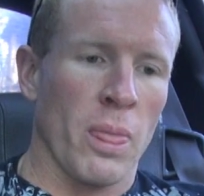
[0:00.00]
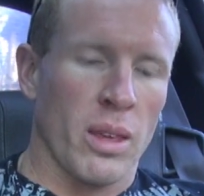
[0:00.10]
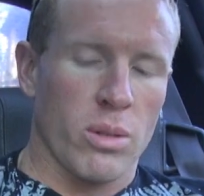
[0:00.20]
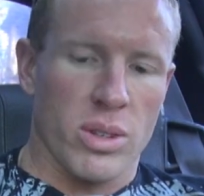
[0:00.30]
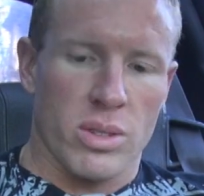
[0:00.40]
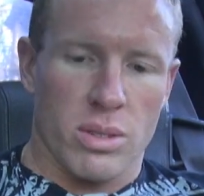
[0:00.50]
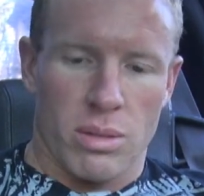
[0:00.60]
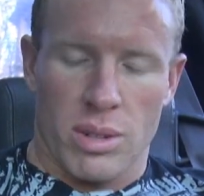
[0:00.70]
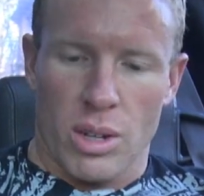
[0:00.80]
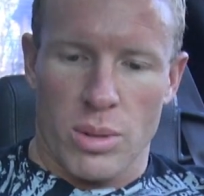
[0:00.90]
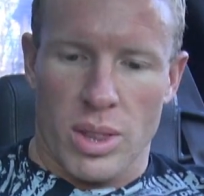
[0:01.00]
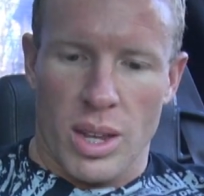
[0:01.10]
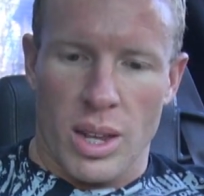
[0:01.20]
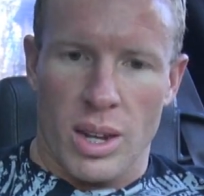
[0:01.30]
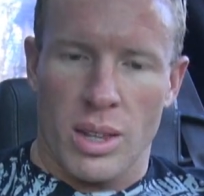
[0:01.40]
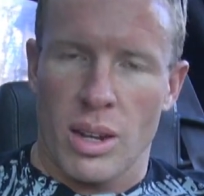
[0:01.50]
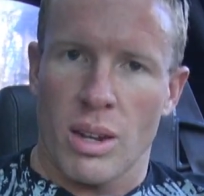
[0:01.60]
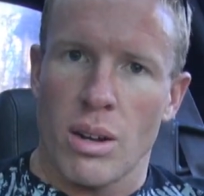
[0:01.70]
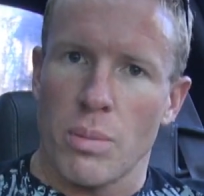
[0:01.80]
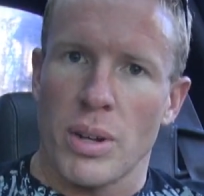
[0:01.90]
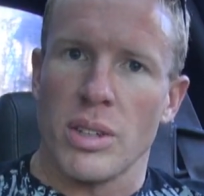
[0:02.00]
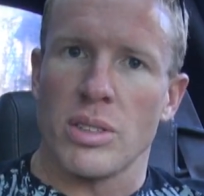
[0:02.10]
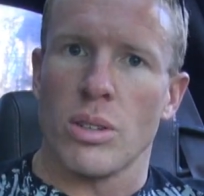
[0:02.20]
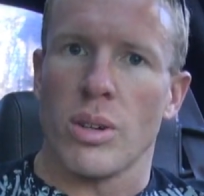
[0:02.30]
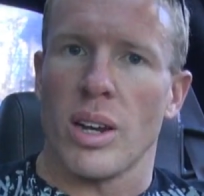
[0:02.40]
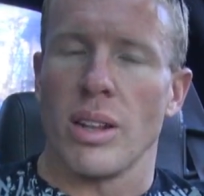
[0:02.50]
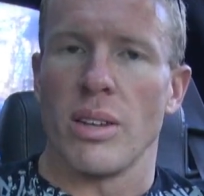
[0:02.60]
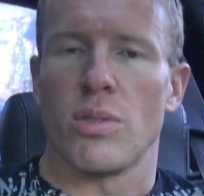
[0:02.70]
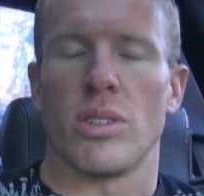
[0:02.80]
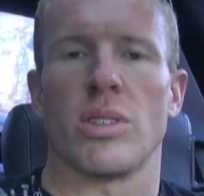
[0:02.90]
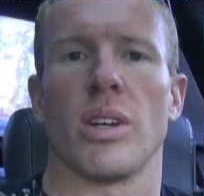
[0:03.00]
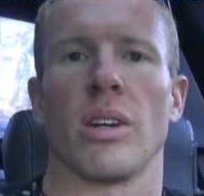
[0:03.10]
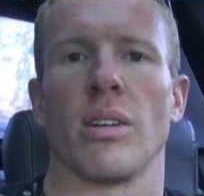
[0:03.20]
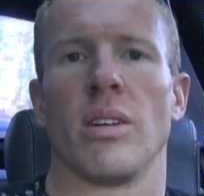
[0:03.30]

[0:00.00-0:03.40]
anyways, dealt with that, and then ended up also had a lifter stuck.